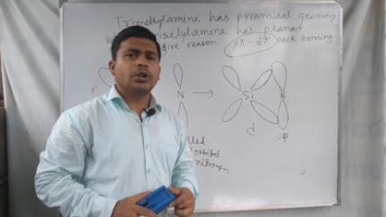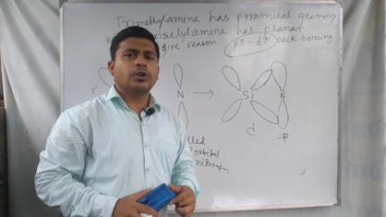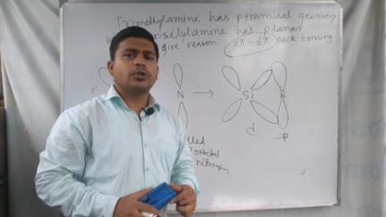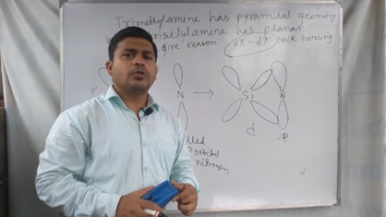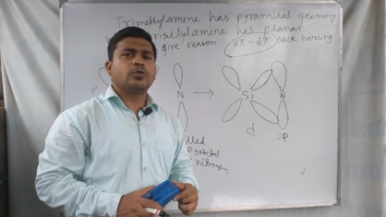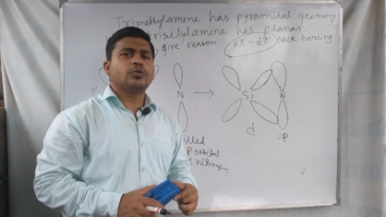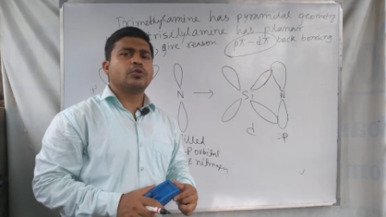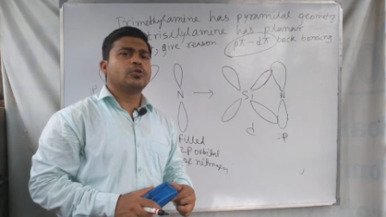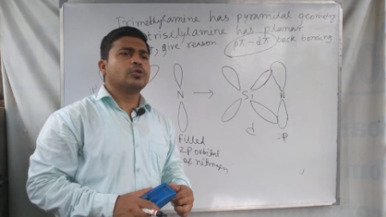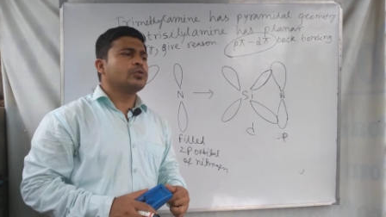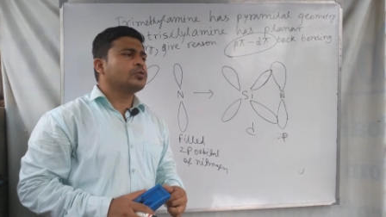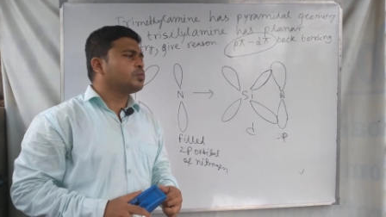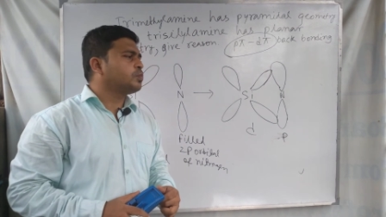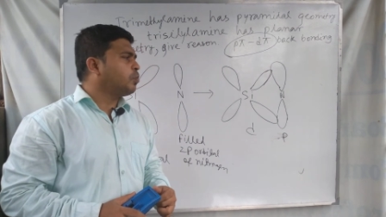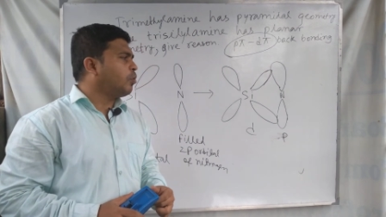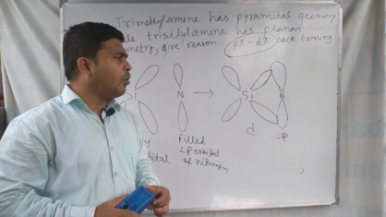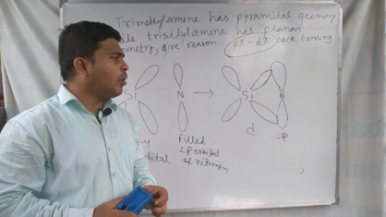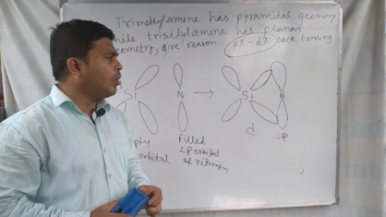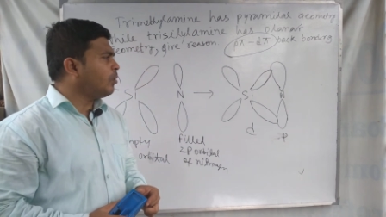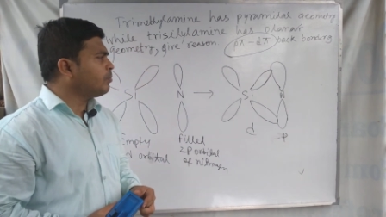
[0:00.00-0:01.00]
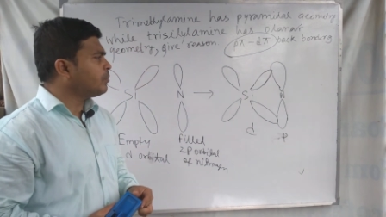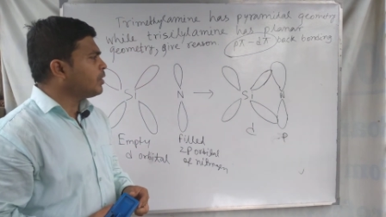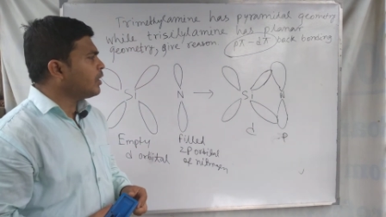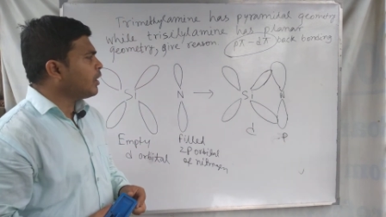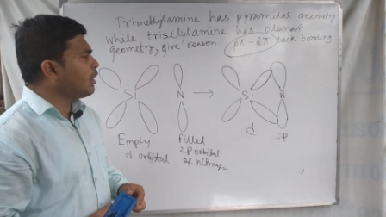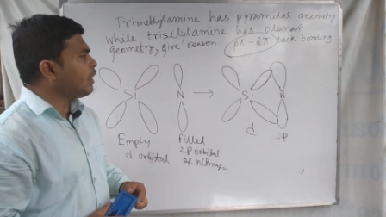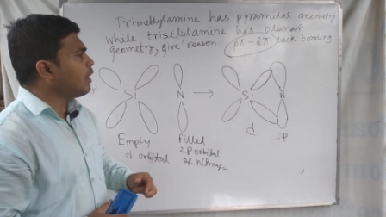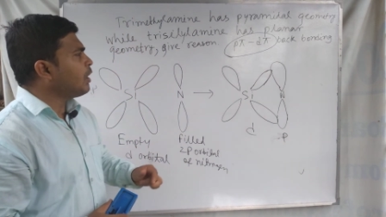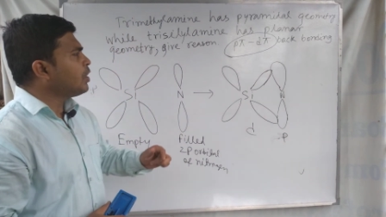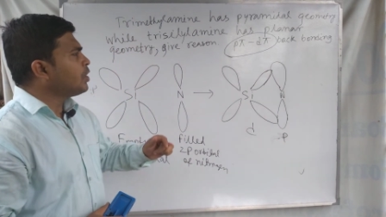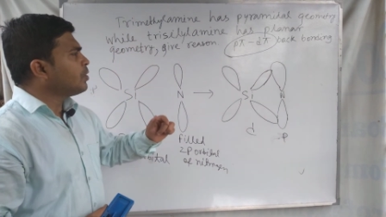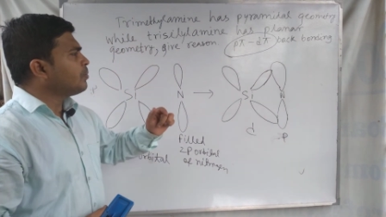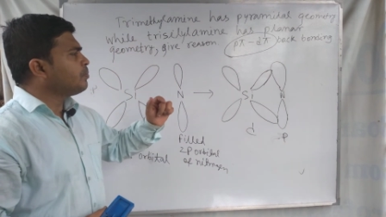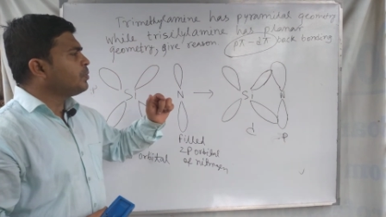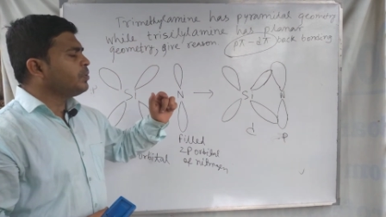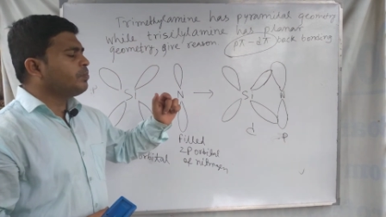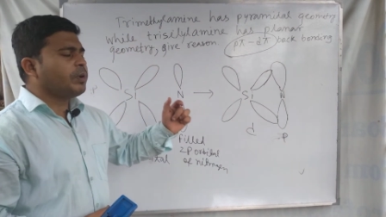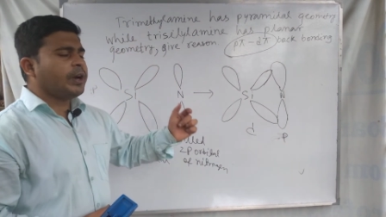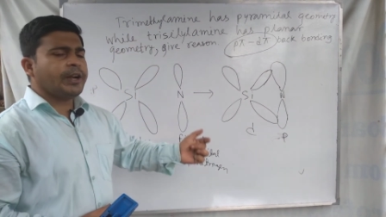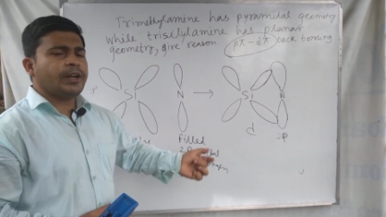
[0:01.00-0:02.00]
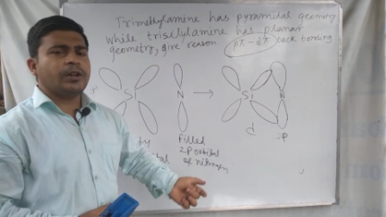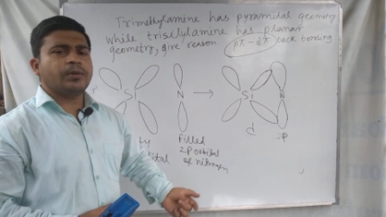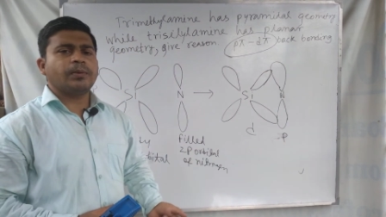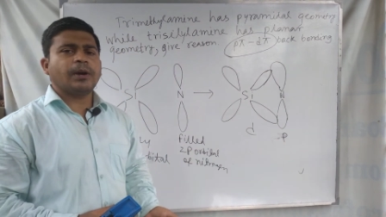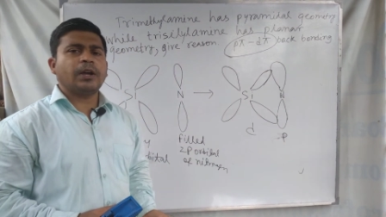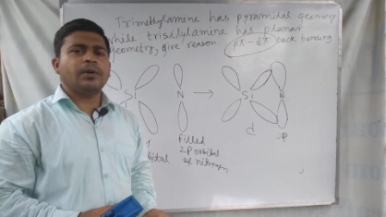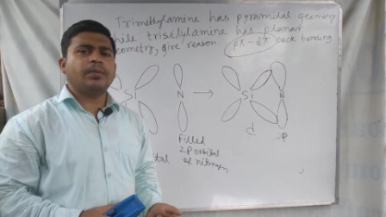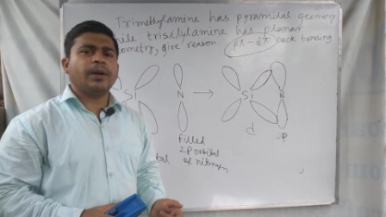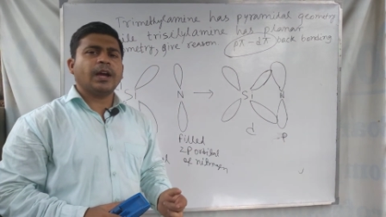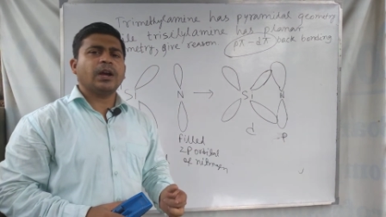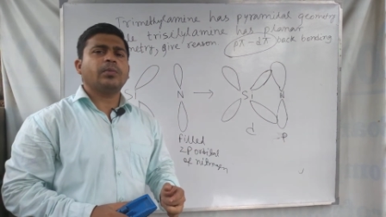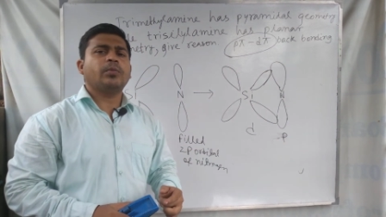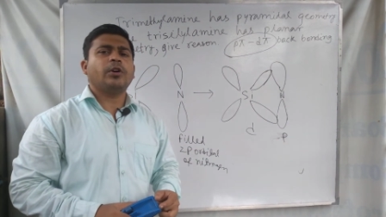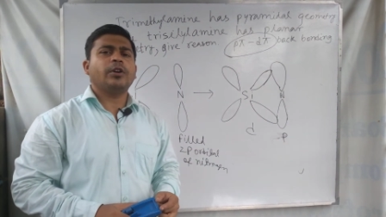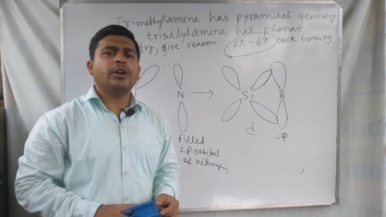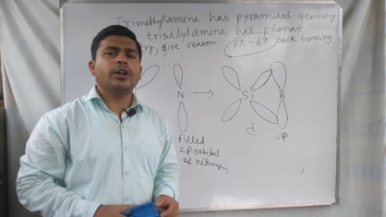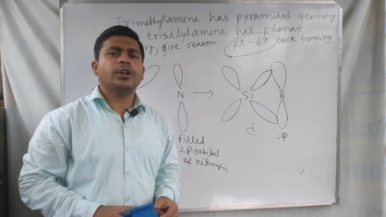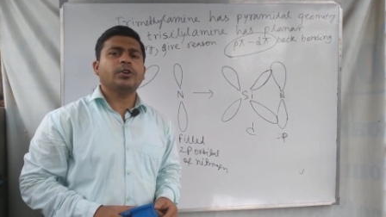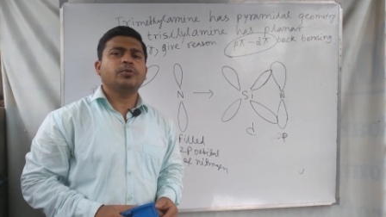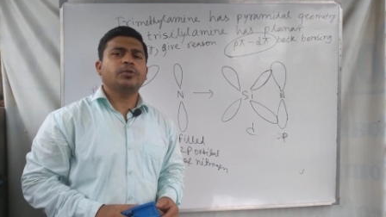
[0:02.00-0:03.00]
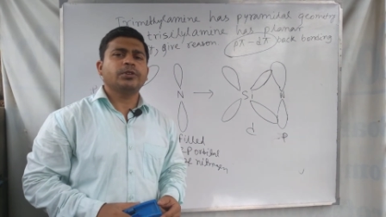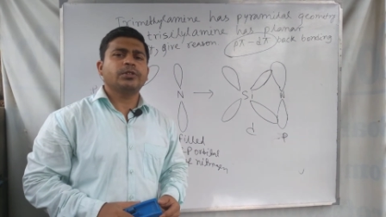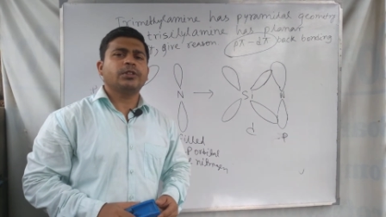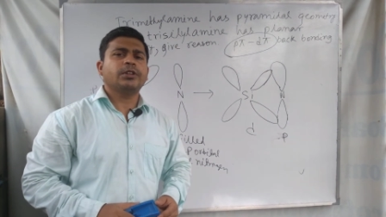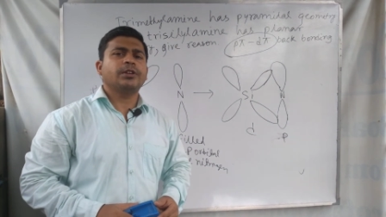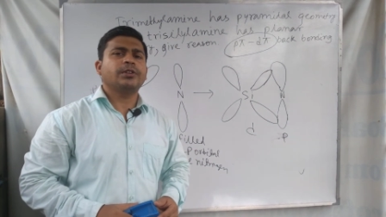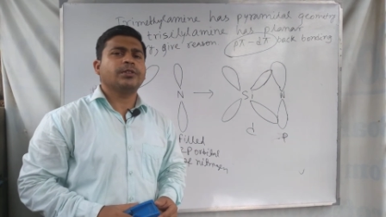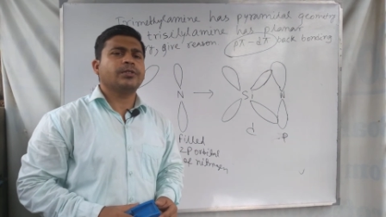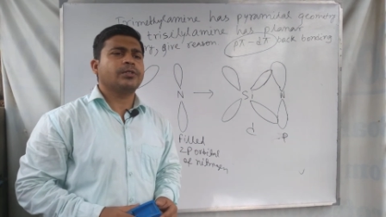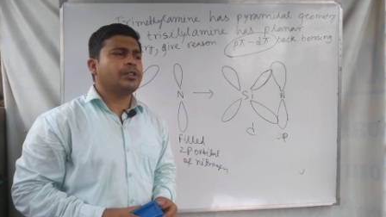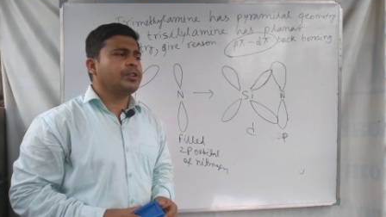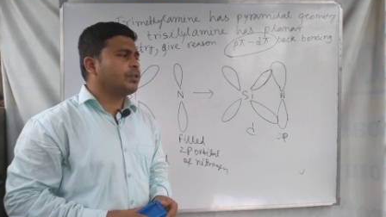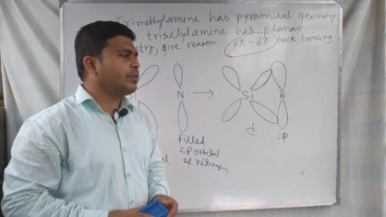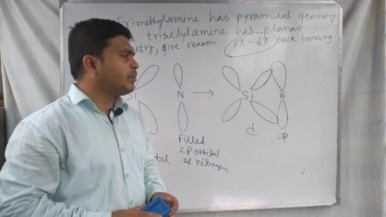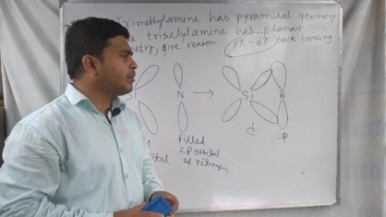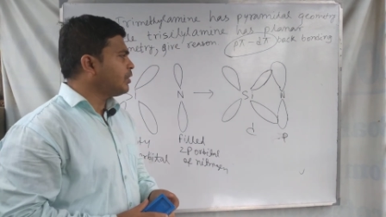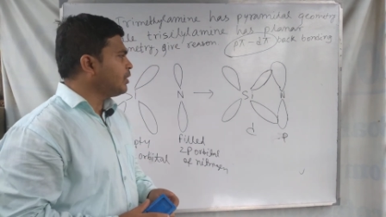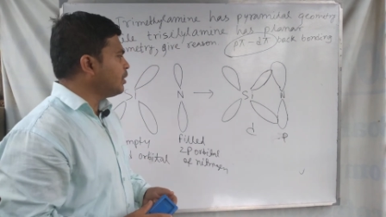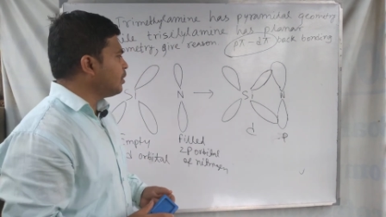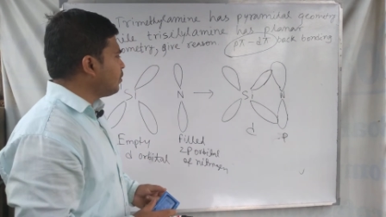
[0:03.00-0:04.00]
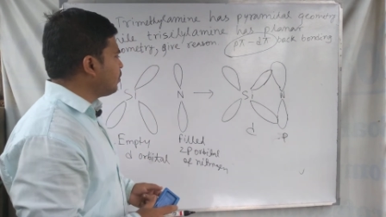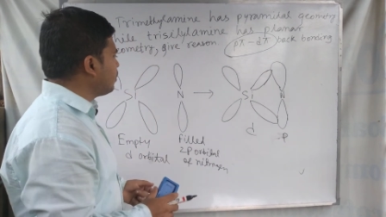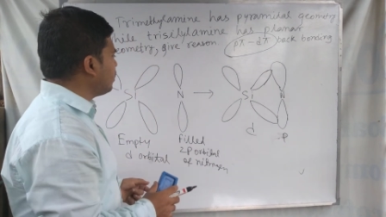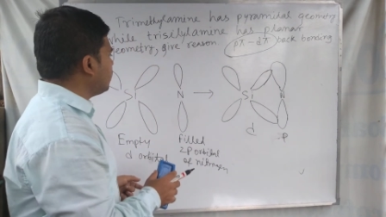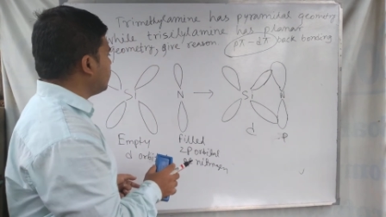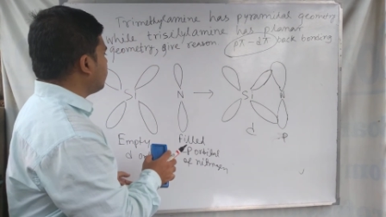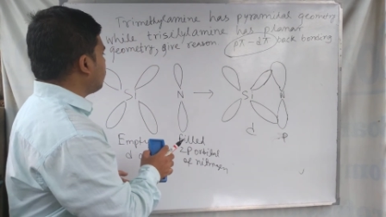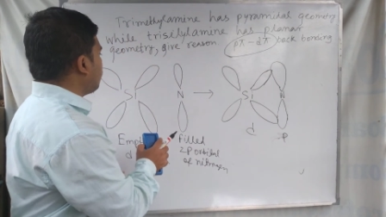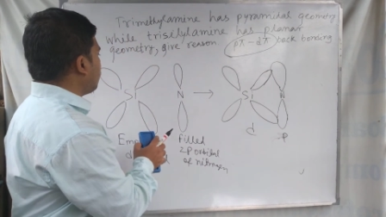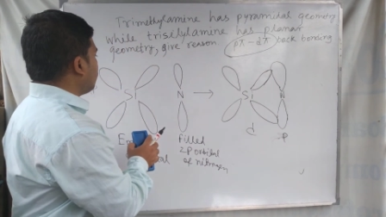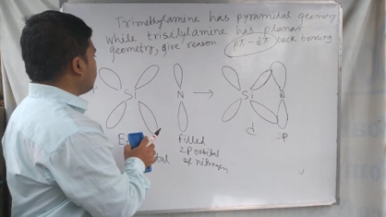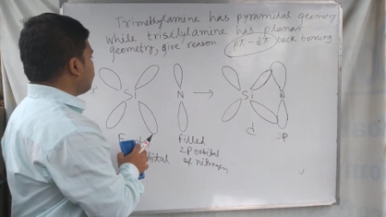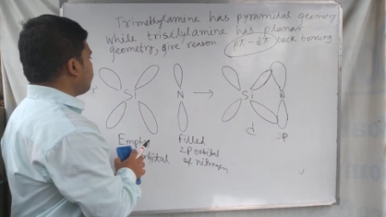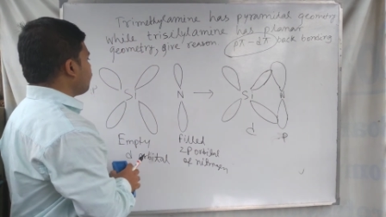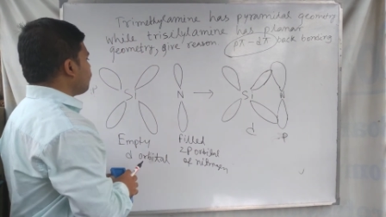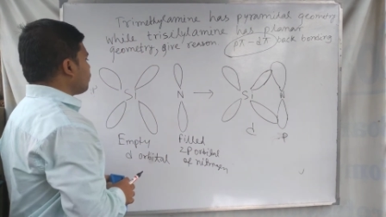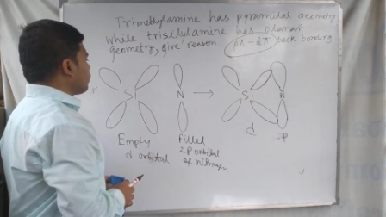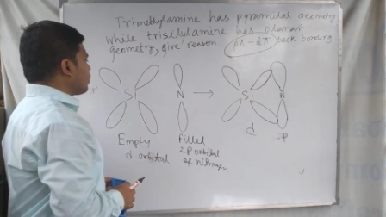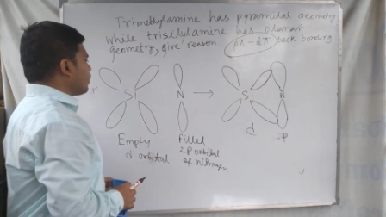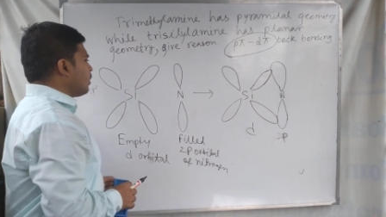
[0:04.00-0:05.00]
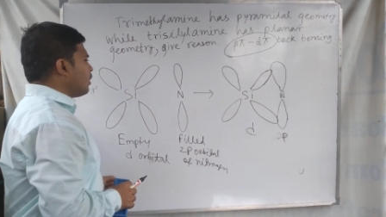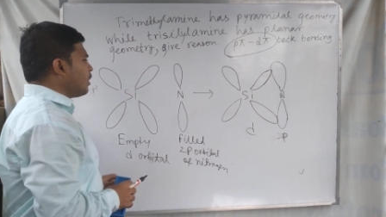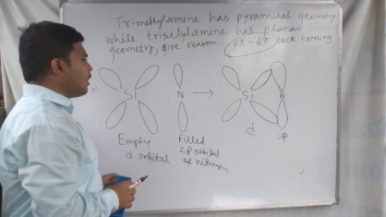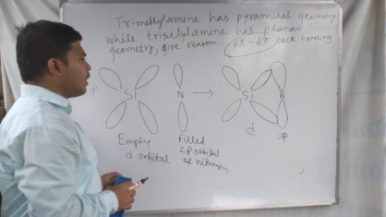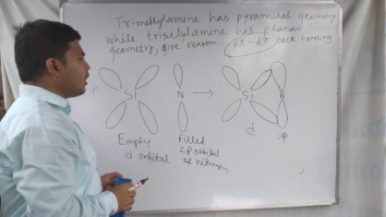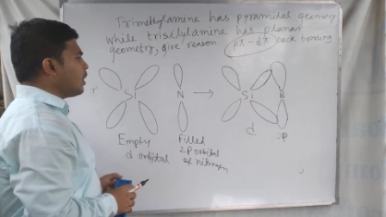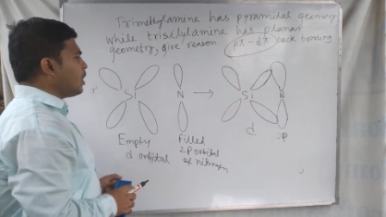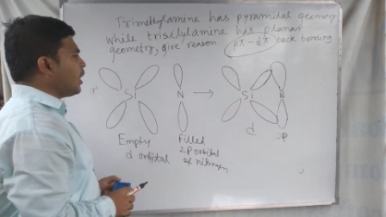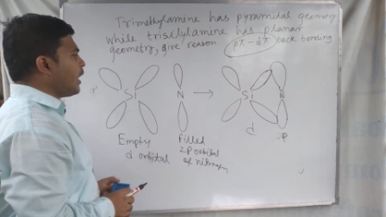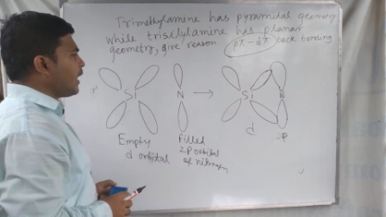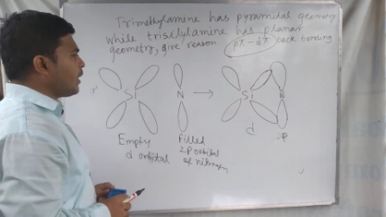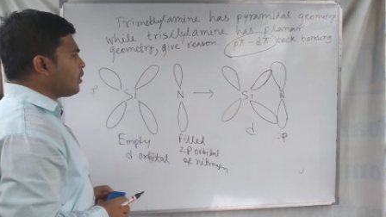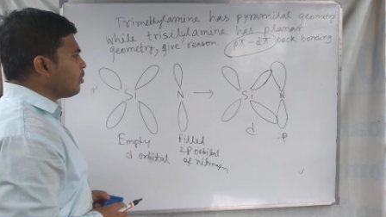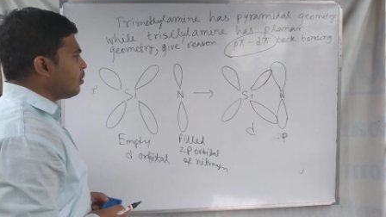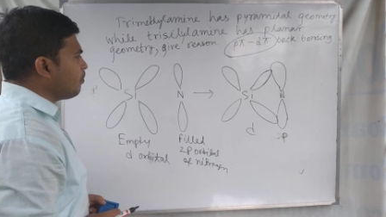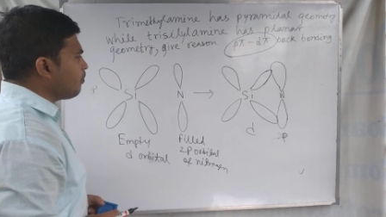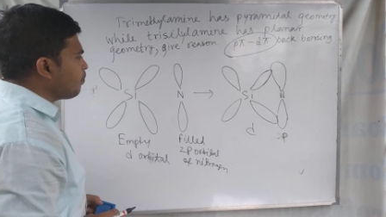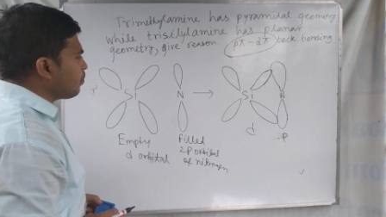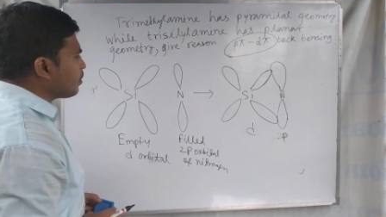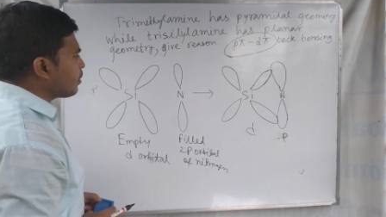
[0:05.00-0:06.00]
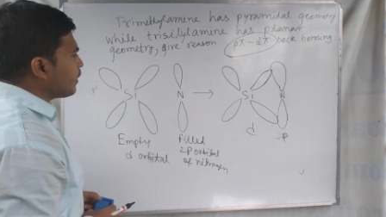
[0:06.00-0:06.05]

to form the p pi d pi back bonding with this three silicon atom,